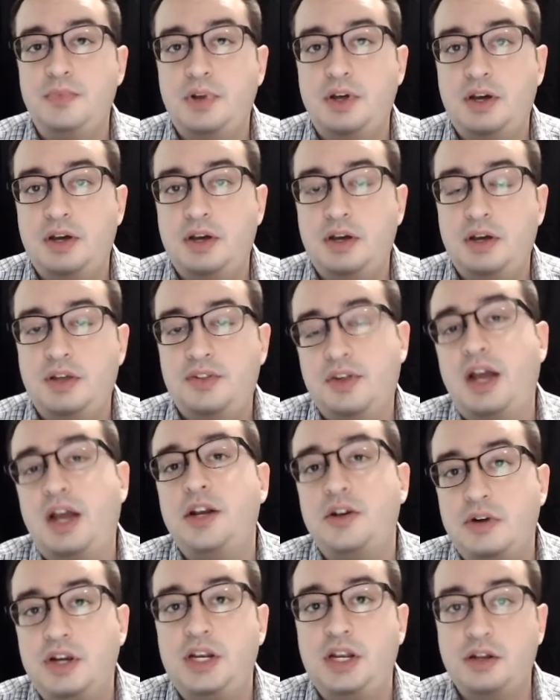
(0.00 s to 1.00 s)

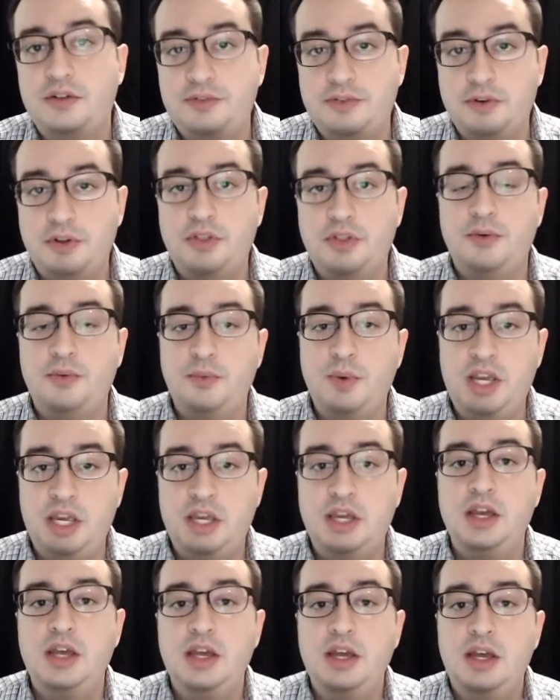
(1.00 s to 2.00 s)
assigned reading for the
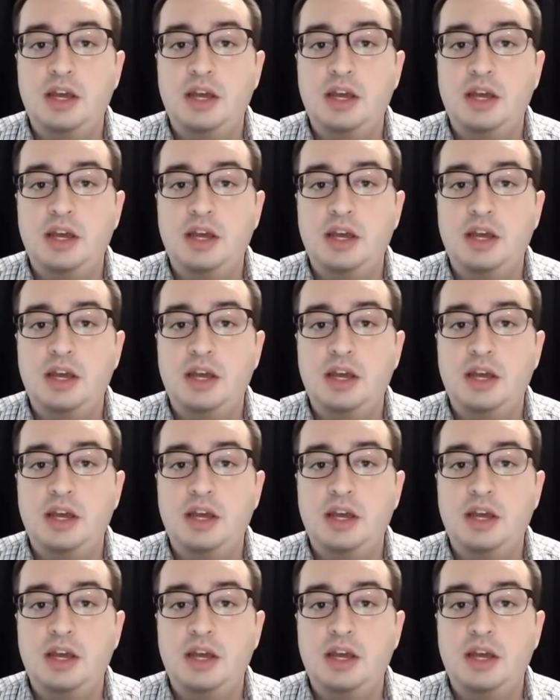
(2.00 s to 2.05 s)
week